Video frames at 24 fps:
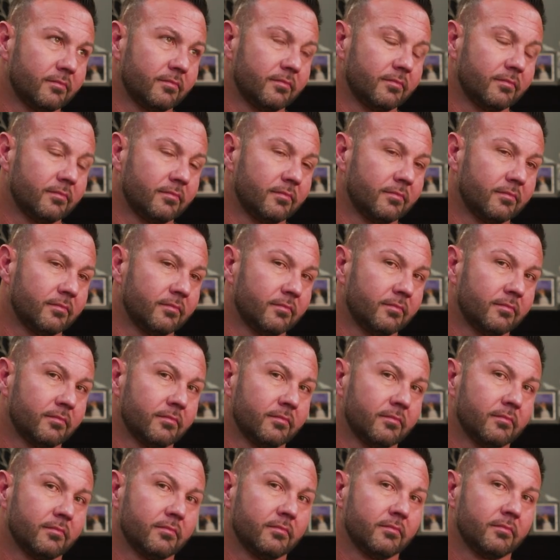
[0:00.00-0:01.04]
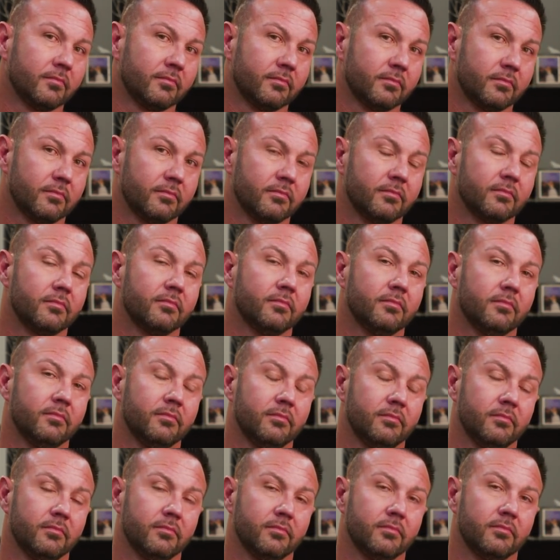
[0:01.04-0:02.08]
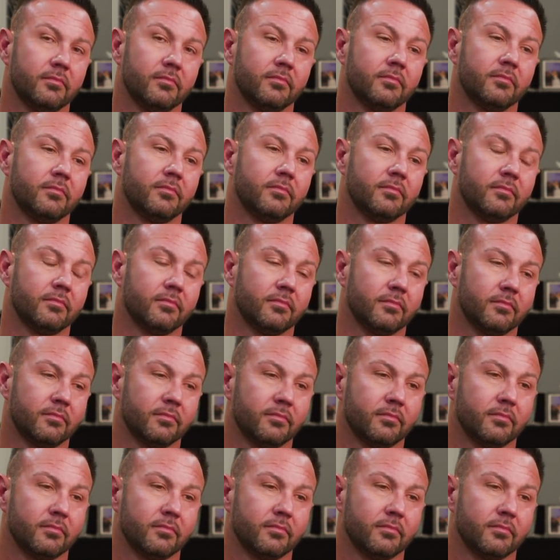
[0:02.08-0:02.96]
This person isn't speaking.